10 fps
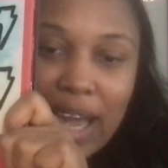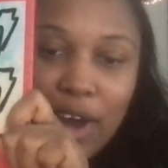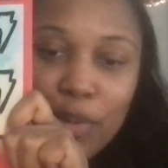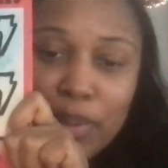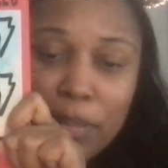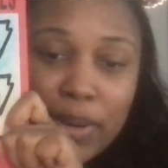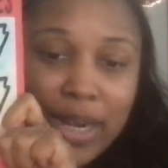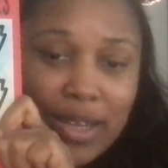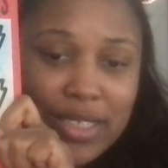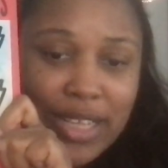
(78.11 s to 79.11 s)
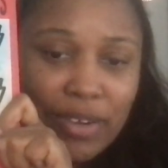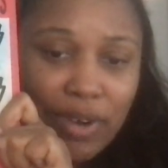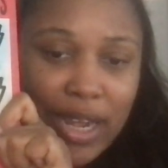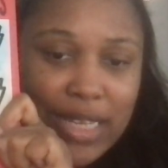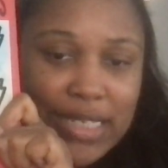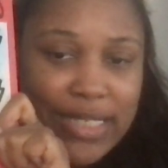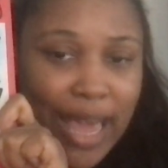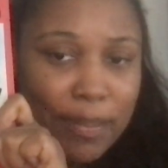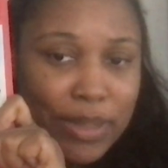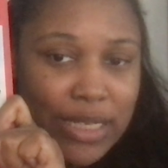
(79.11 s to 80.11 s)
I hope I'm pronouncing that right.
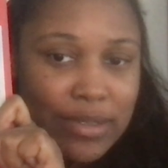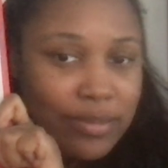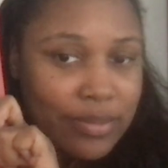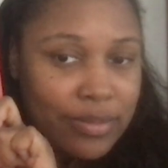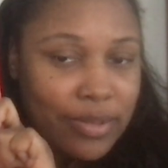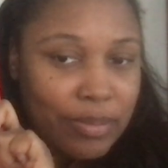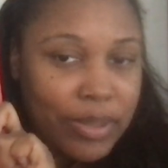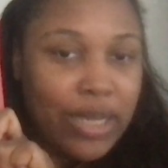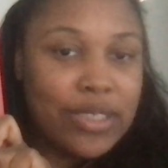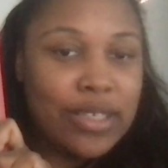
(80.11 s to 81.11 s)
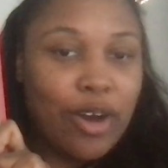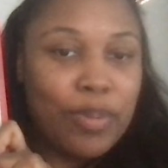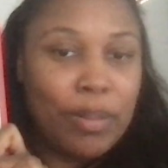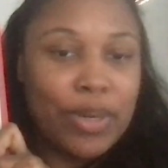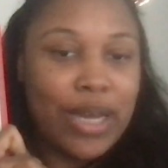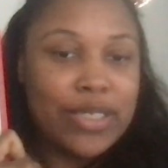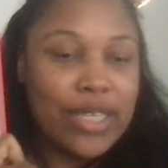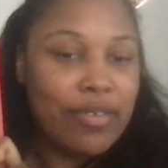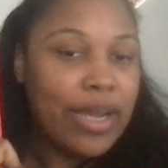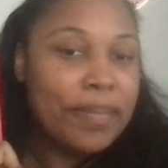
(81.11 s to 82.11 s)
Stapley? Hope I'm pronouncing
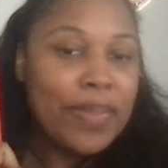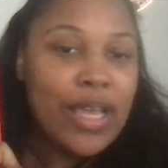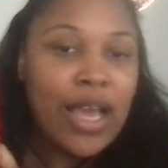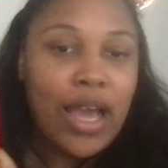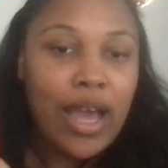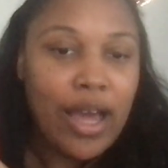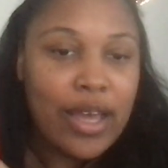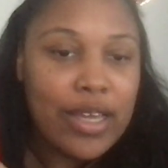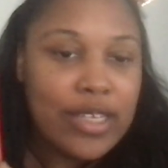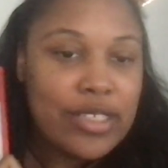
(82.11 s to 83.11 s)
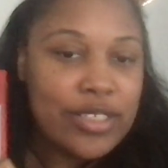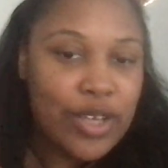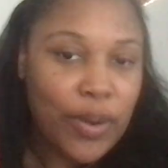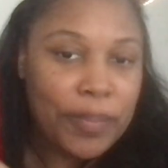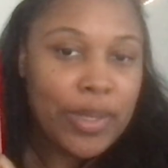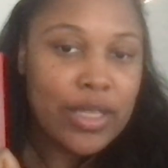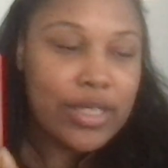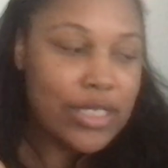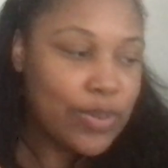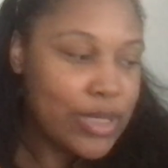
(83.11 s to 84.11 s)
that right. So
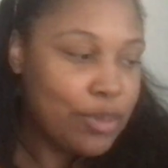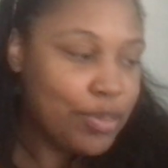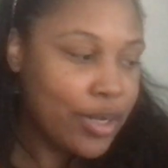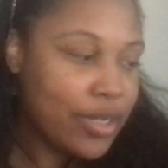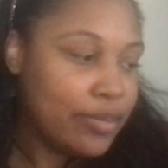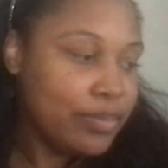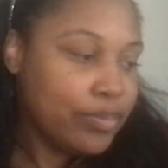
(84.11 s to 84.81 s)
this was the book.